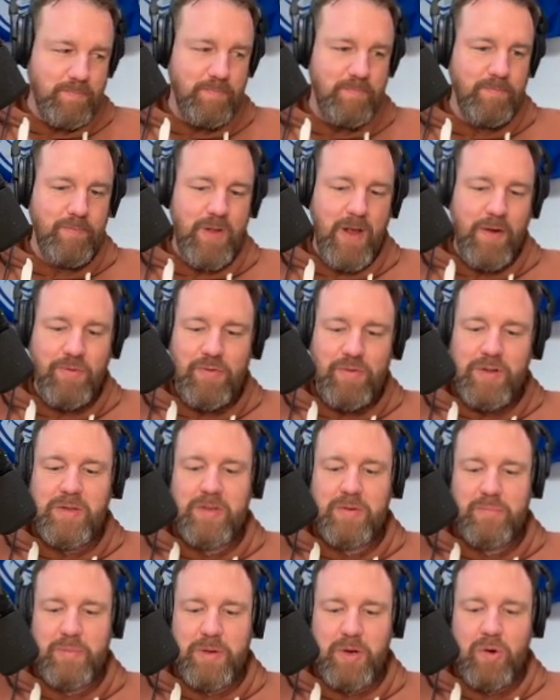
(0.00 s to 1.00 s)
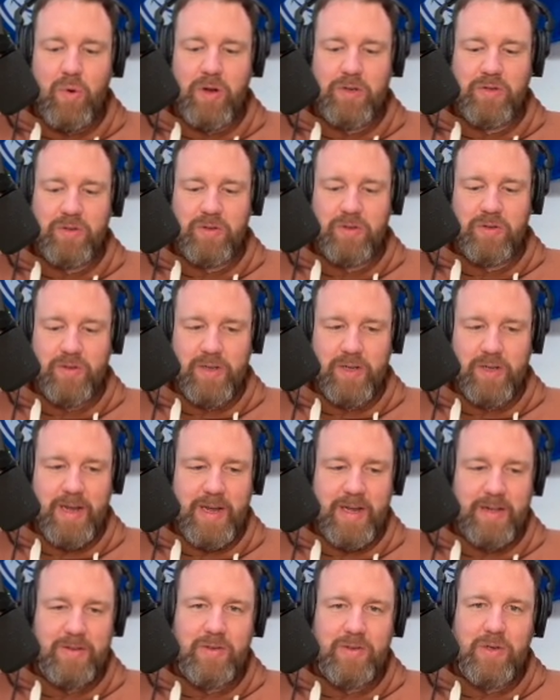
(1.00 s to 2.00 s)
definitely some big questions to
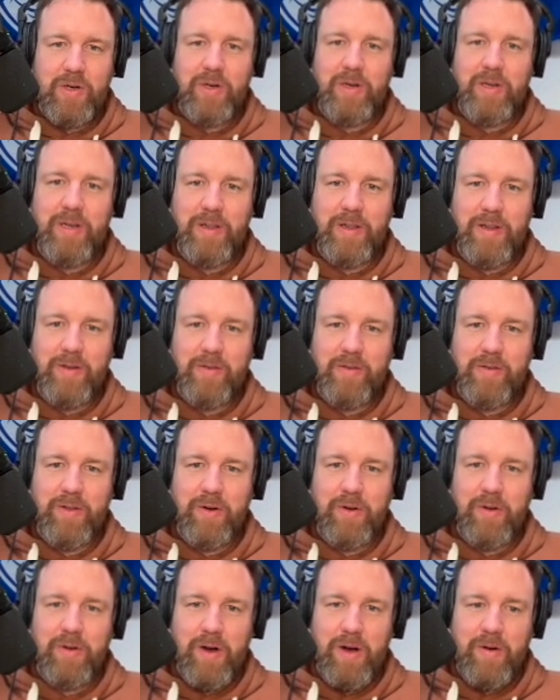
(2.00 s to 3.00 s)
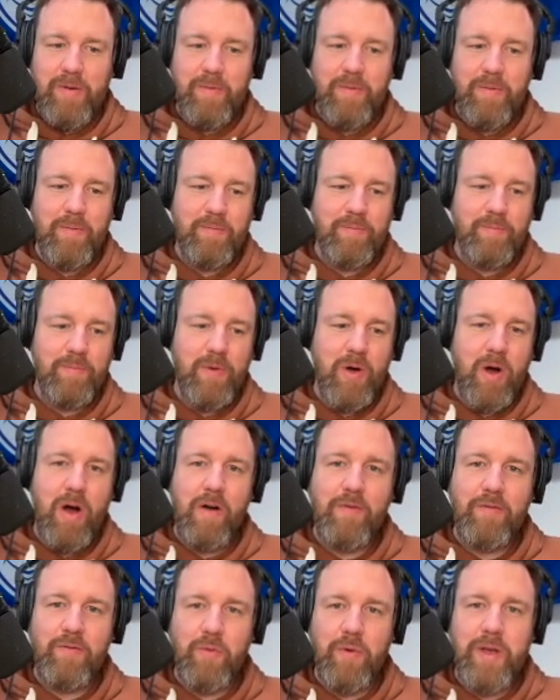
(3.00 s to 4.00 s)
answer in this little
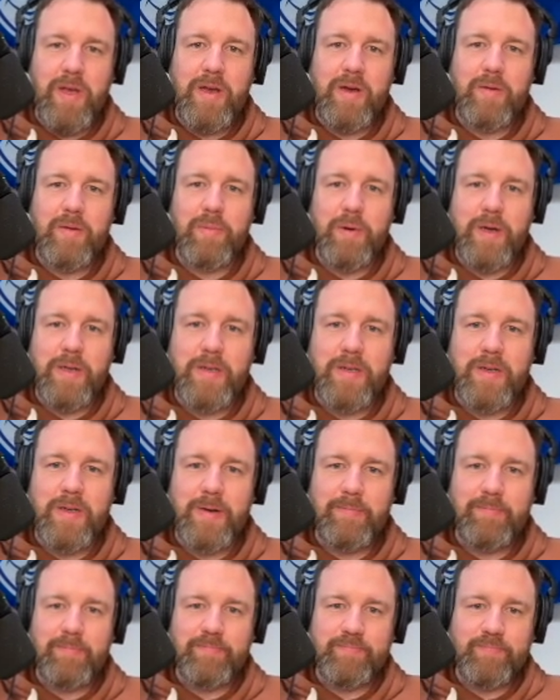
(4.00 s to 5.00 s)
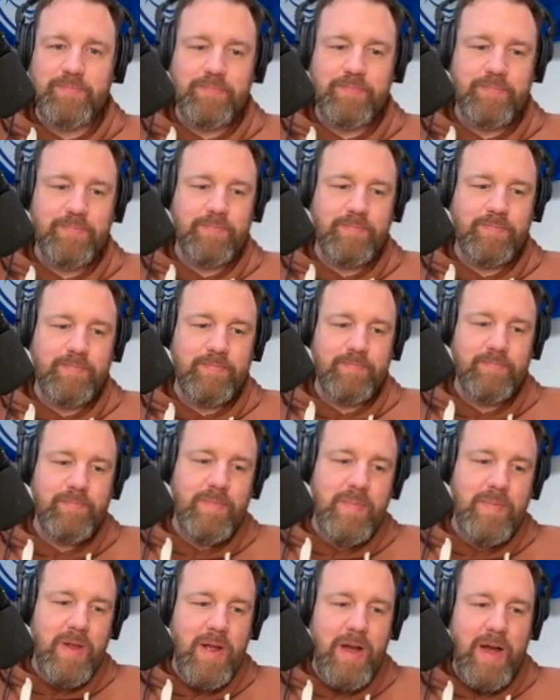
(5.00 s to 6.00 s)
off week, but
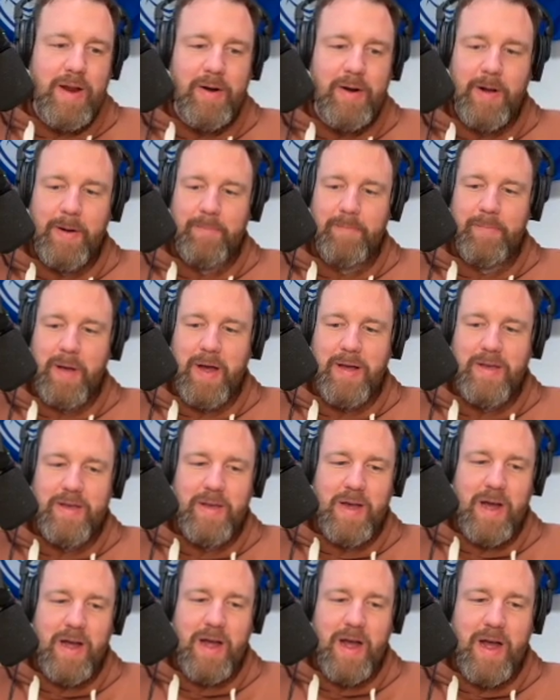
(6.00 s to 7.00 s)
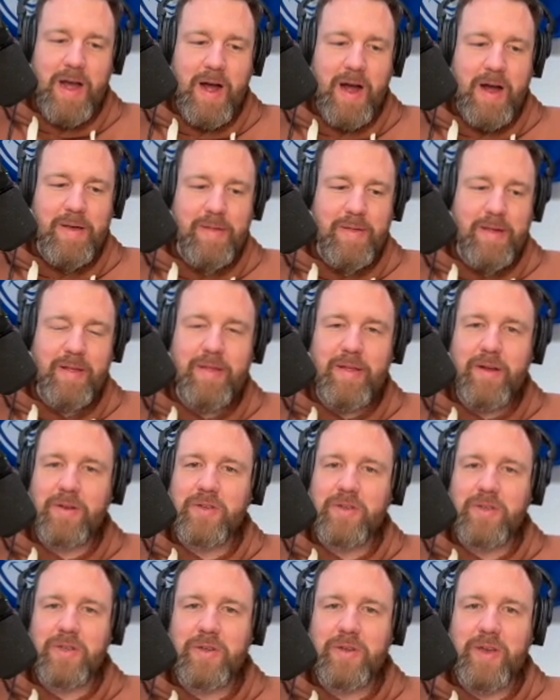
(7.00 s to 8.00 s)
I don't know. I think they're
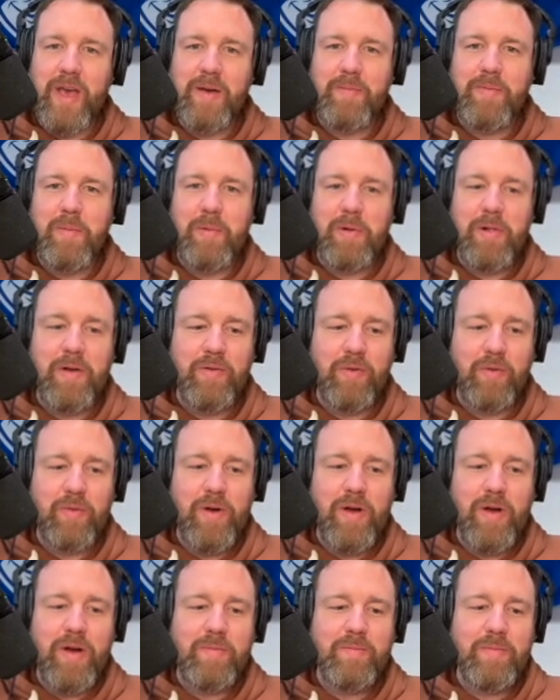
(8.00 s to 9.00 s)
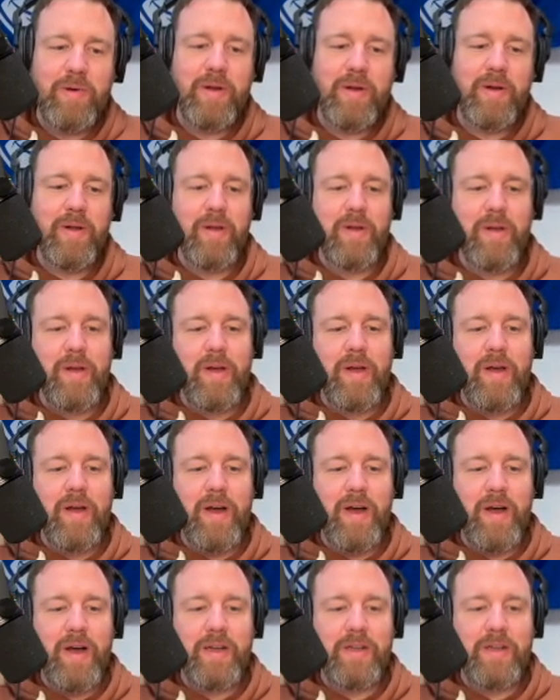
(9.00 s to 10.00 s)
still capable of a run, but
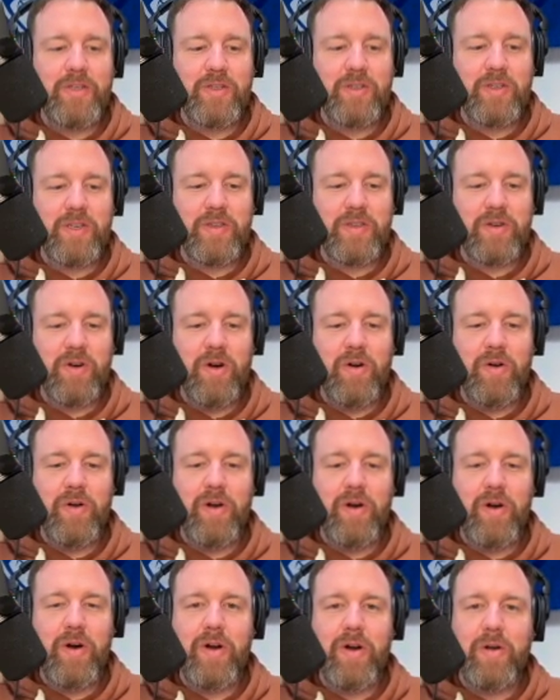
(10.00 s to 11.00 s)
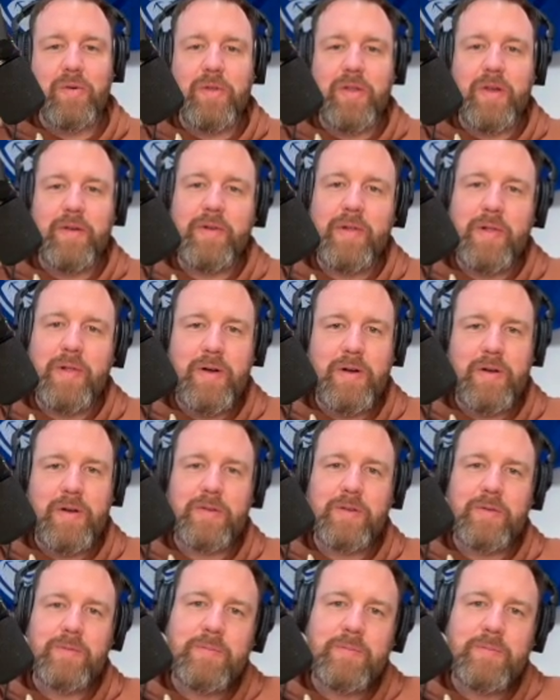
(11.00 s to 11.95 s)
it just gets harder and harder with every loss.